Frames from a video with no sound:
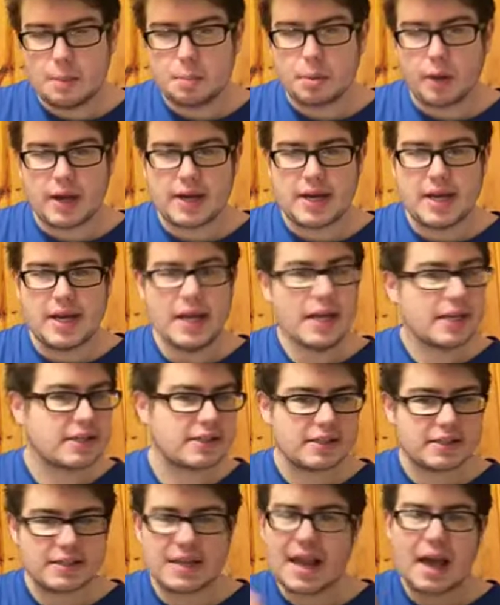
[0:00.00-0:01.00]
bloody.
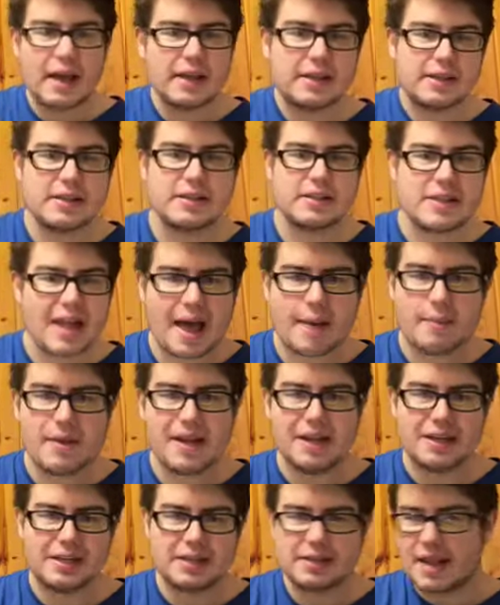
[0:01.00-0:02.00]
It's it's a
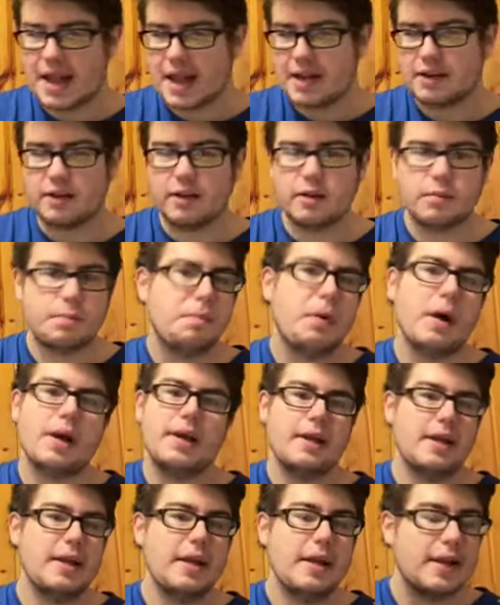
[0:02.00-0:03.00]
stabbing. It's standard, but
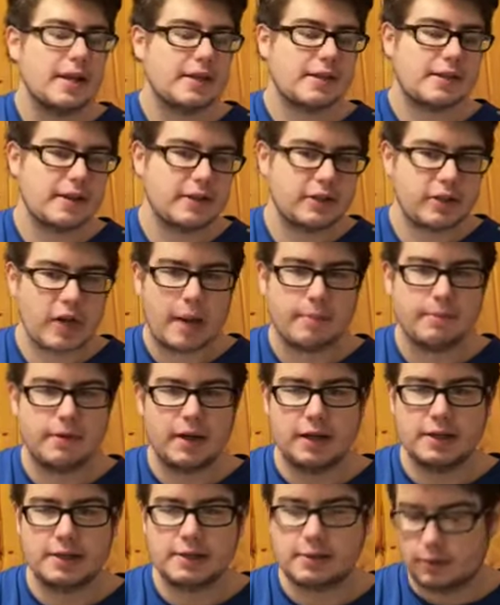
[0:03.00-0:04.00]
it gets the job
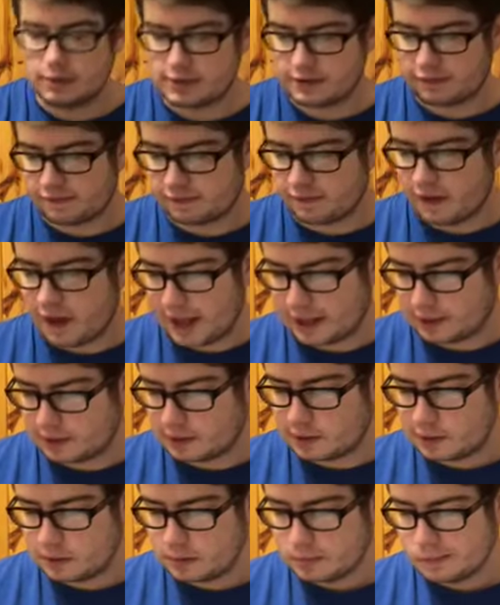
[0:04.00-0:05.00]
done, so it's fine.
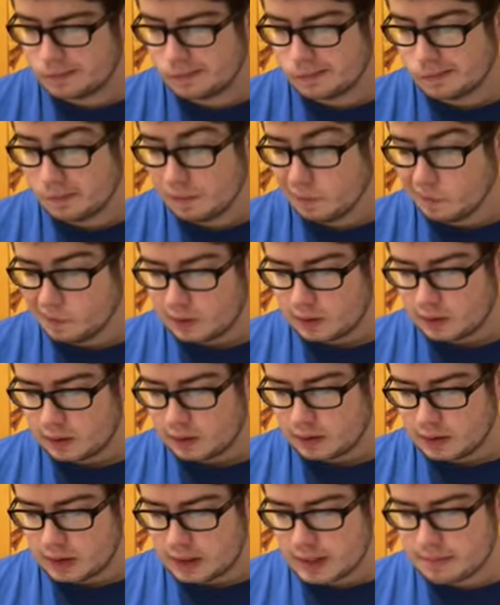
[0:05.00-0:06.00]

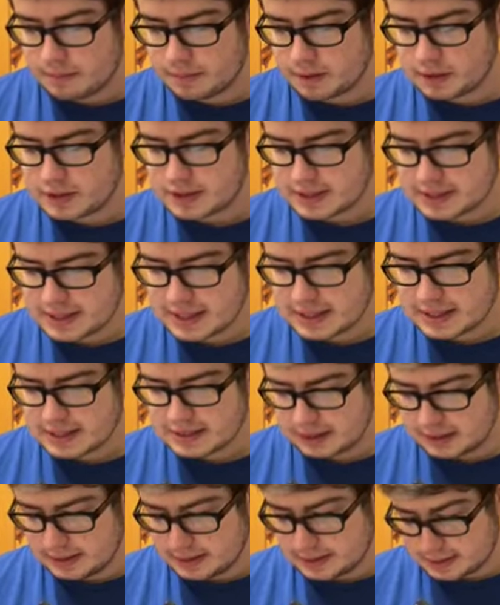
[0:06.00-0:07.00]
Number
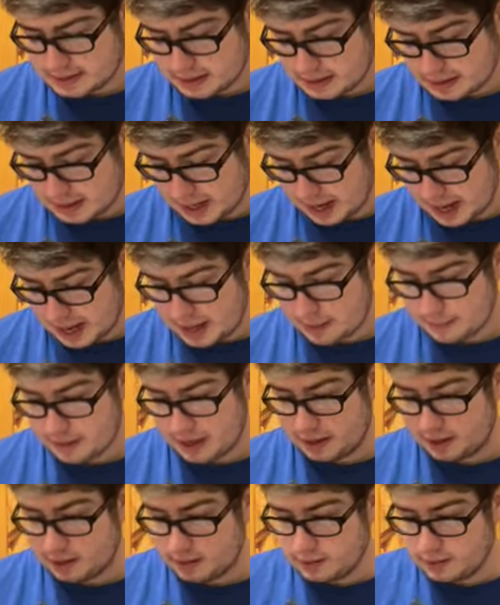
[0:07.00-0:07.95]
six is Tommy.